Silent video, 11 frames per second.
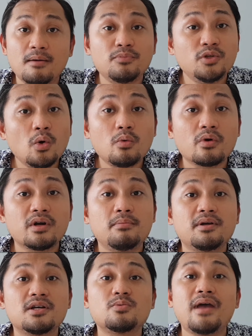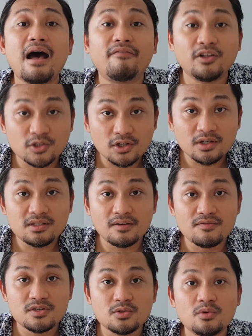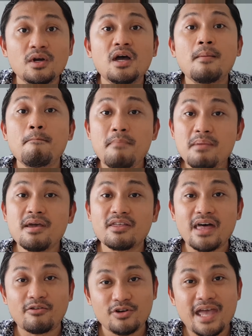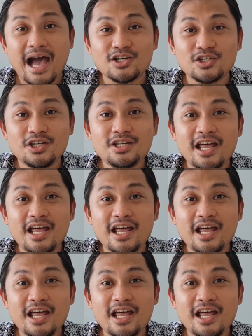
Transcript: Don't worry, because we have alternatives to mimic that reaction,